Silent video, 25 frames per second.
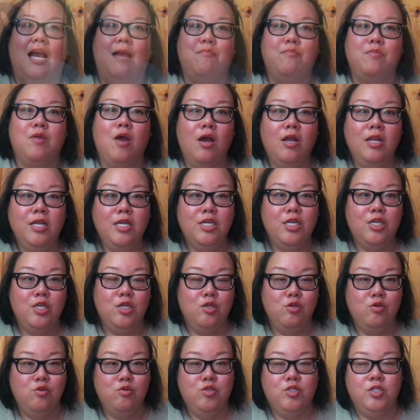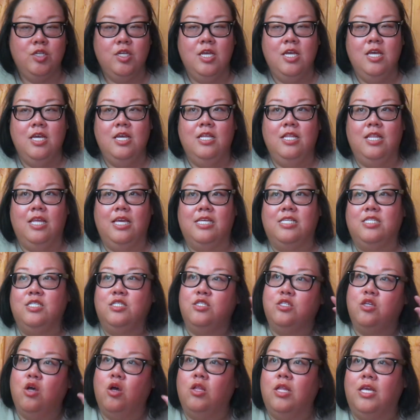I'm not a huge
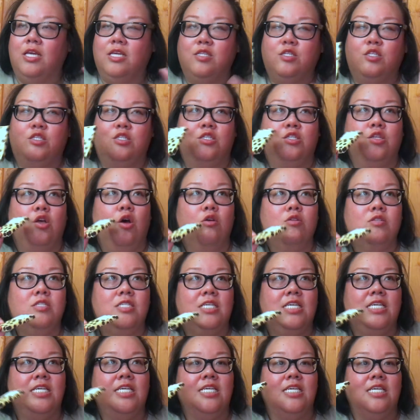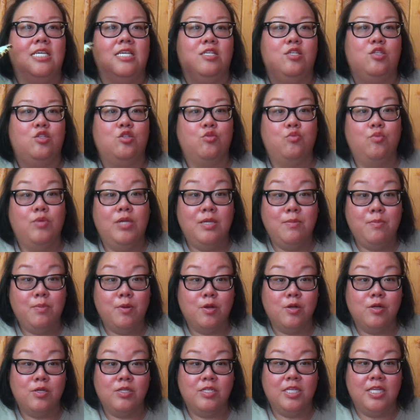salty sweet
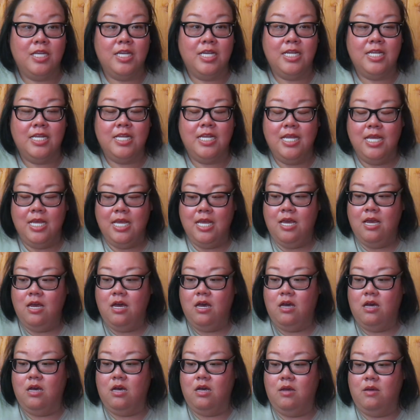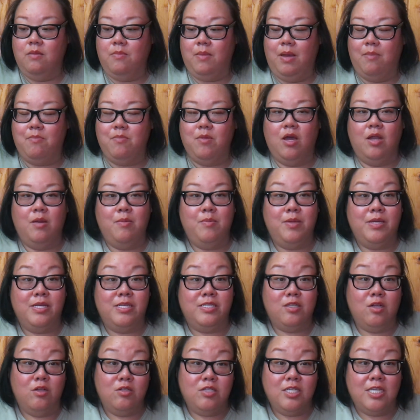person. I'm not a big
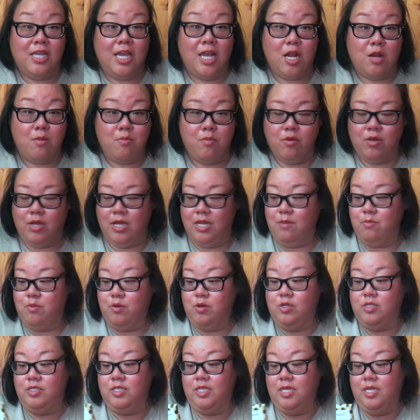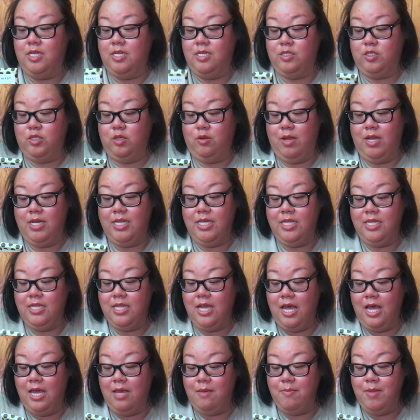salted caramel kind of person. So
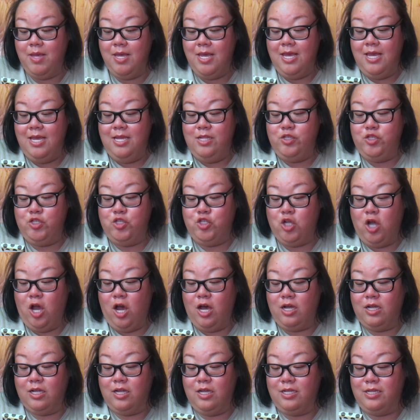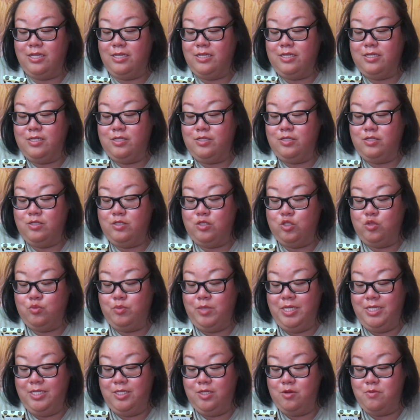anytime
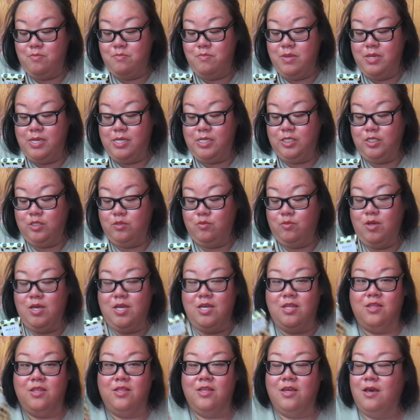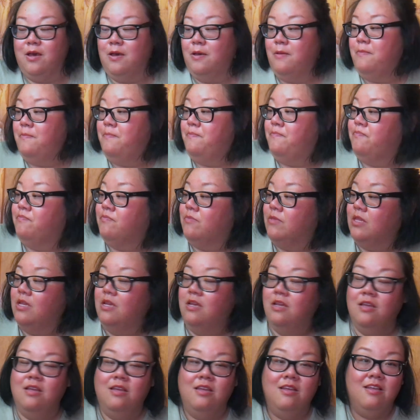sweets are mixed with
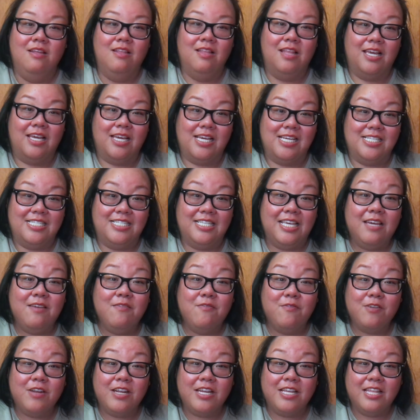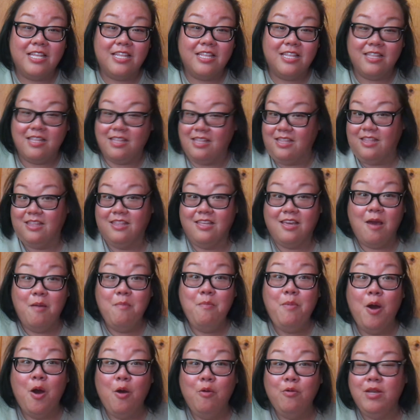like a savory
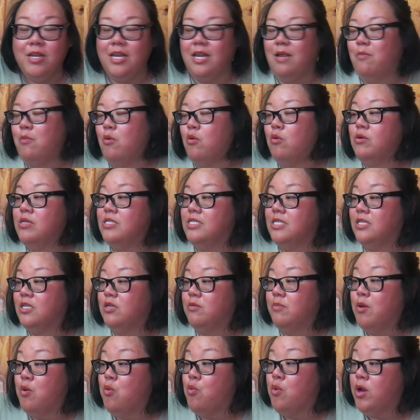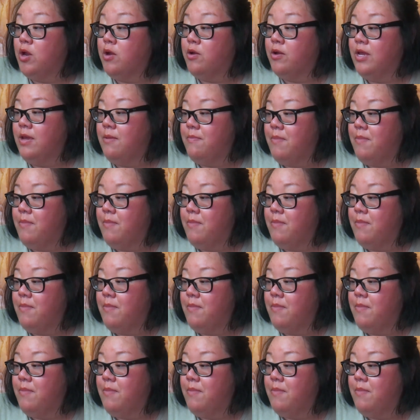component, I'm always a little bit wary